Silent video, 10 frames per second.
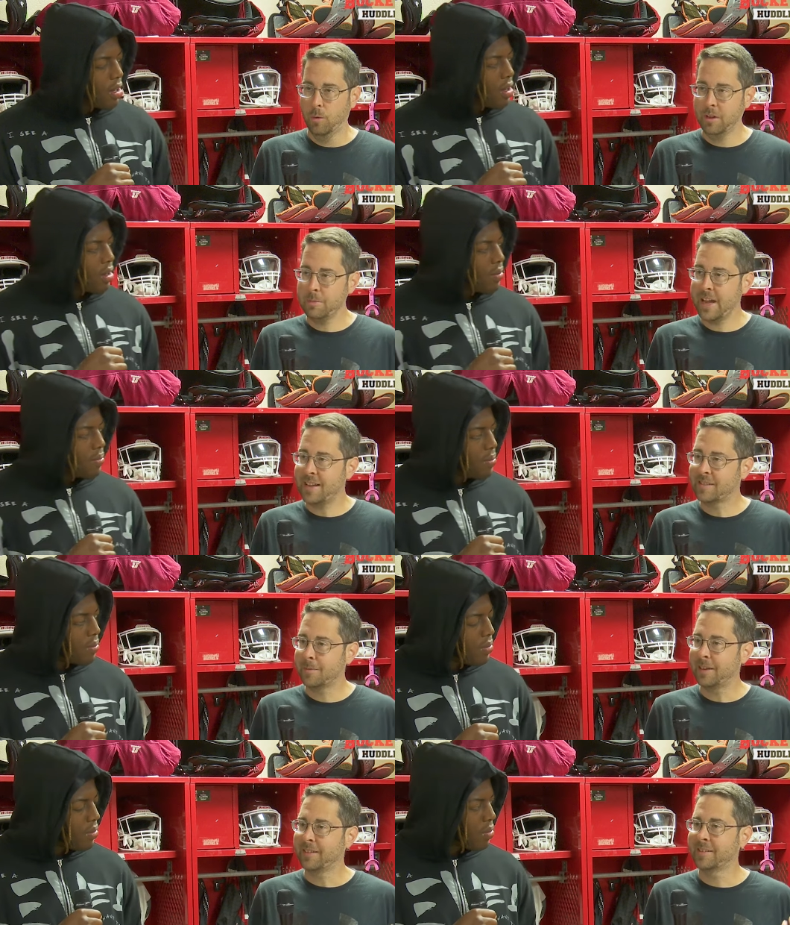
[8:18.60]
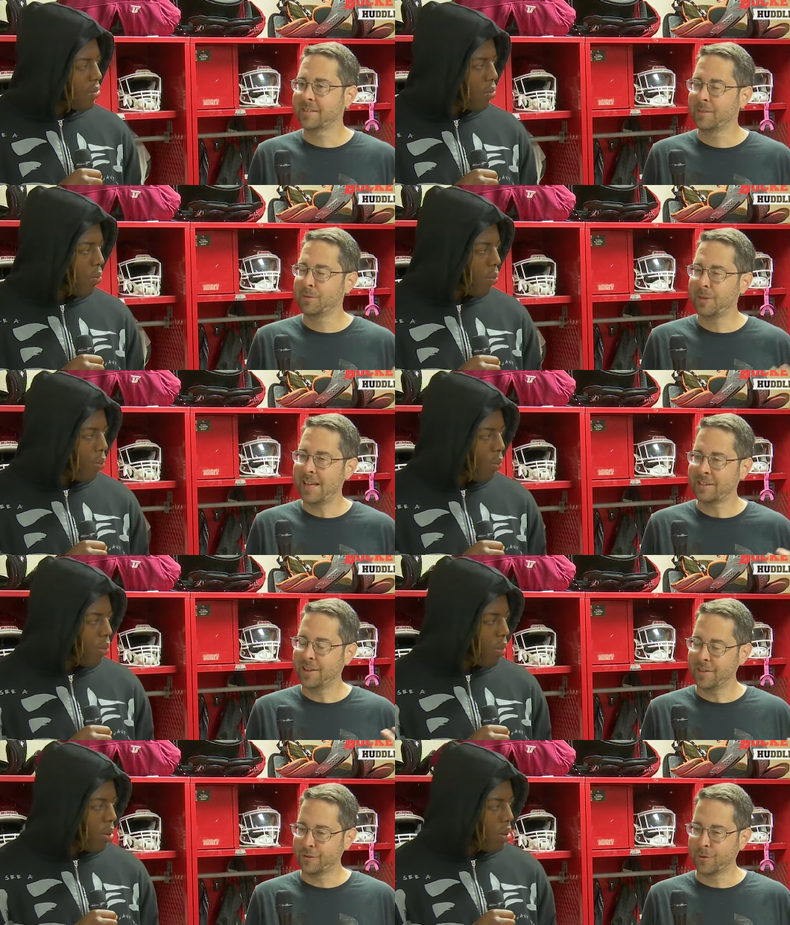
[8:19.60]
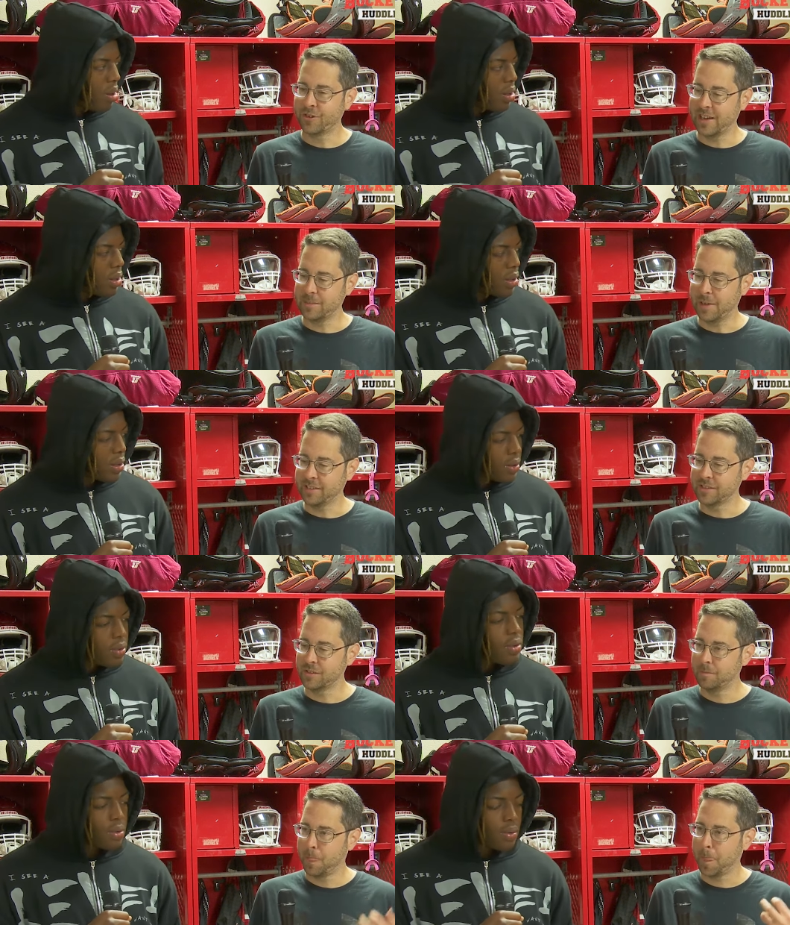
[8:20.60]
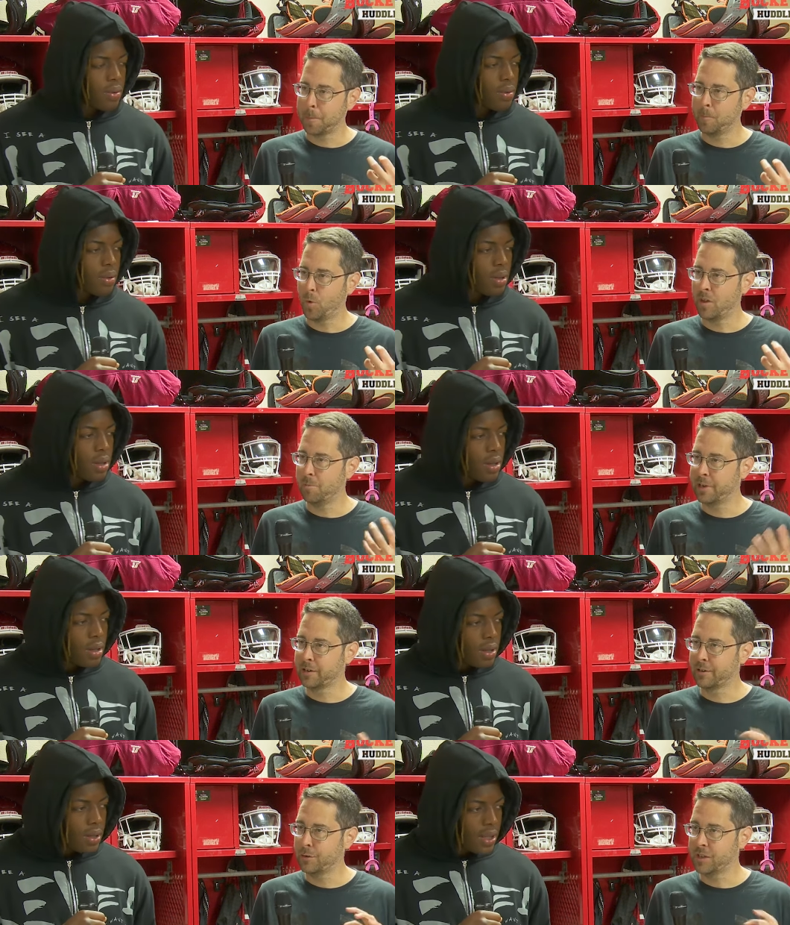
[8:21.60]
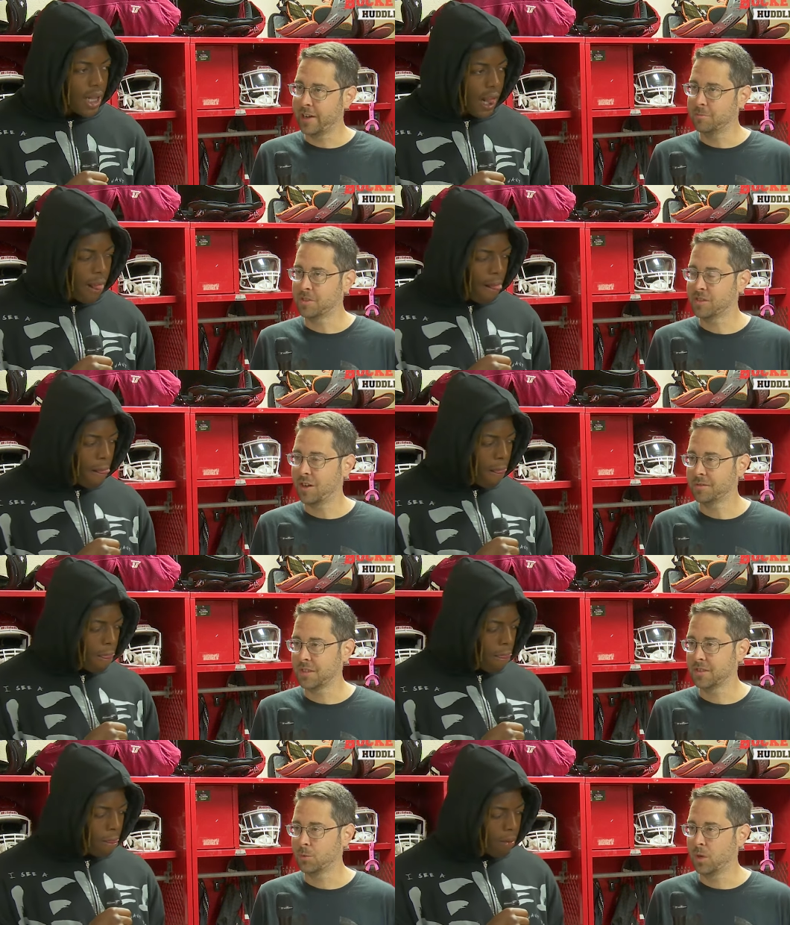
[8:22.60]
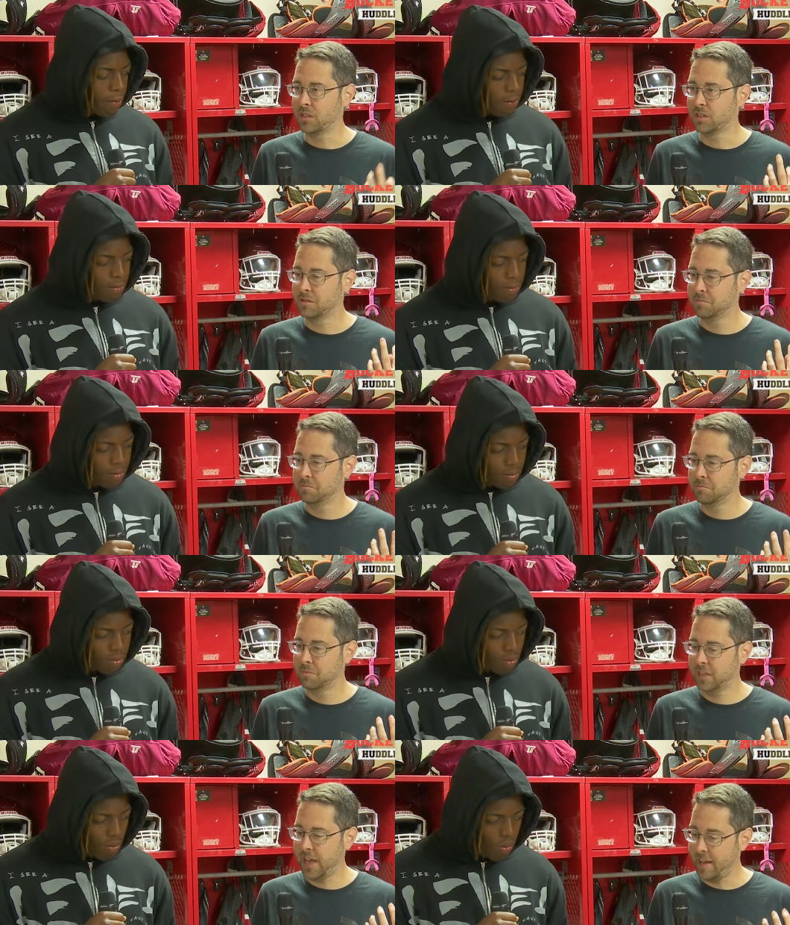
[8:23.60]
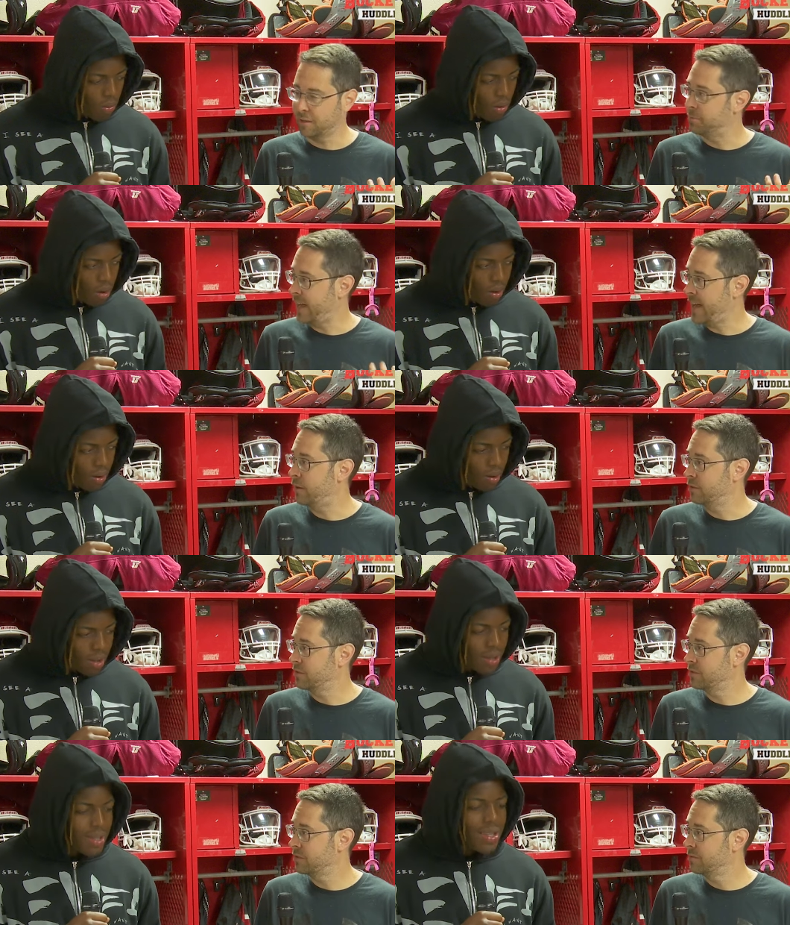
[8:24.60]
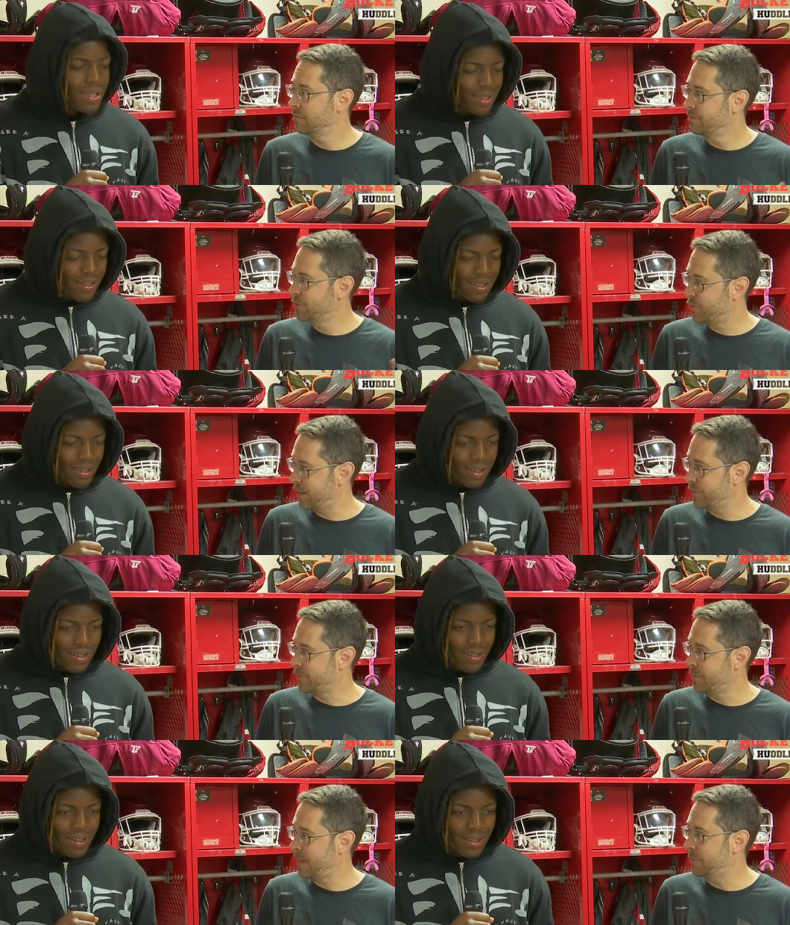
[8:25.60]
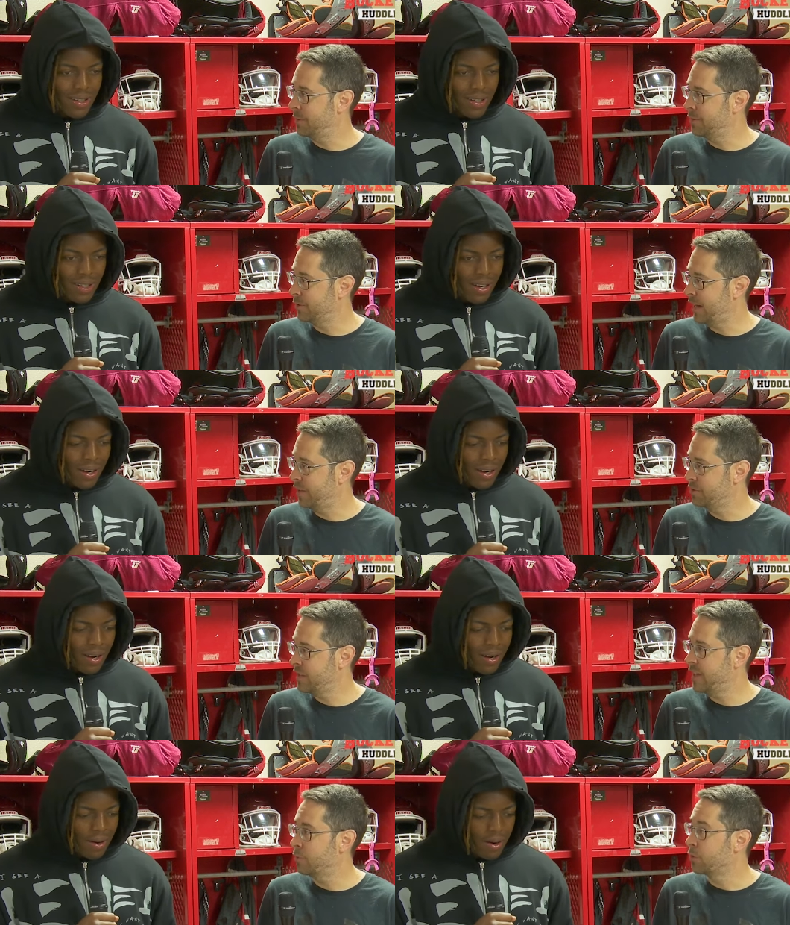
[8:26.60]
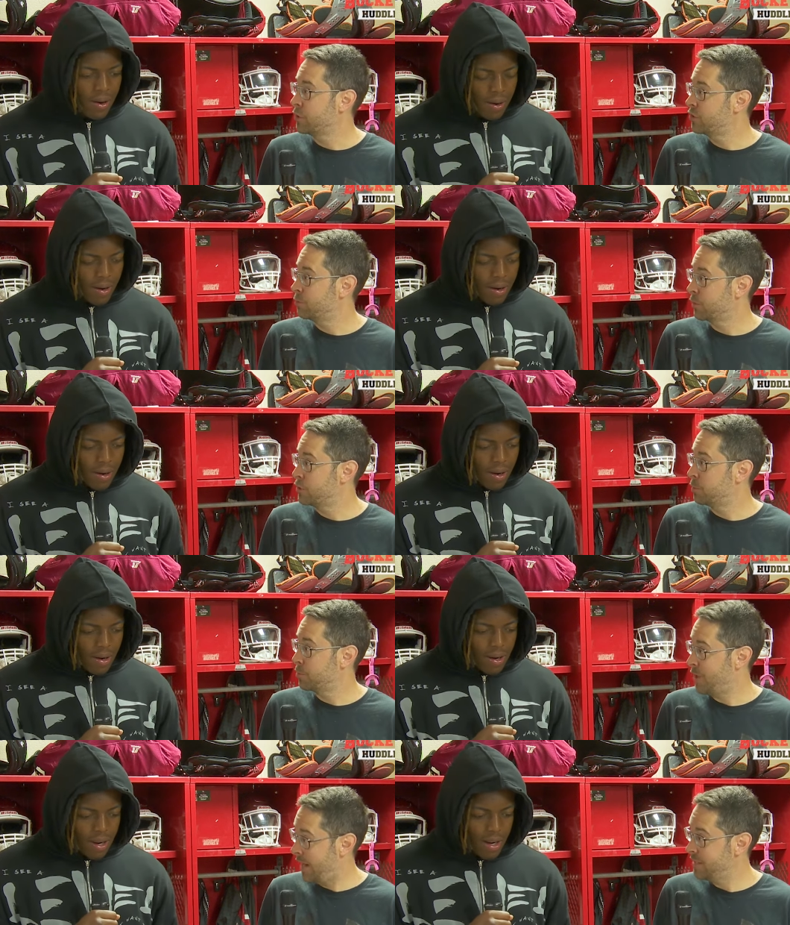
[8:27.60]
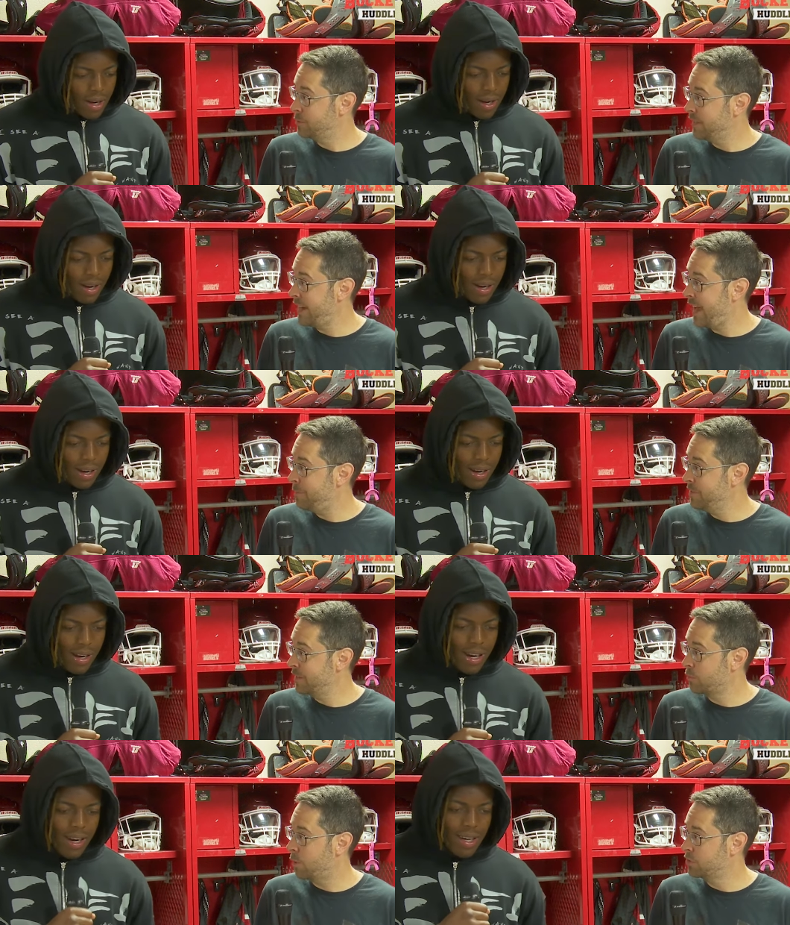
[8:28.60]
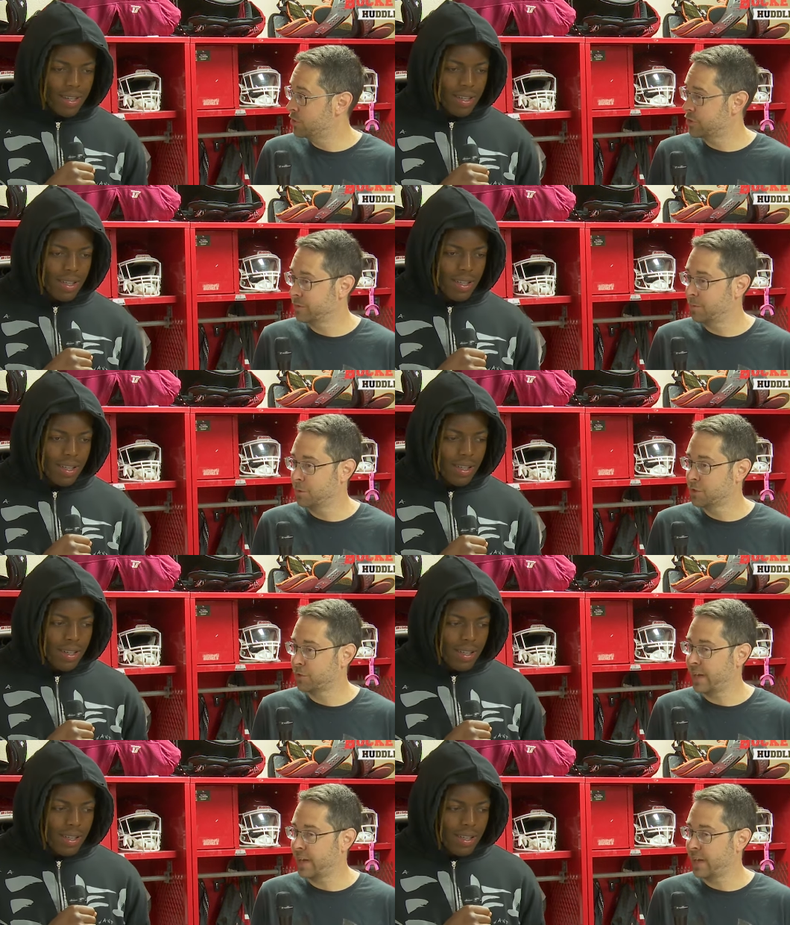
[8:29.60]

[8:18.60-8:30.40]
Speaker 1: Well, let me ask you about this, because we've been asking a lot of the Georgia guys about this. One of the bigger news items this offseason was Caleb Downs transferring from Alabama to Ohio State. Were you surprised when that happened? Like, what was your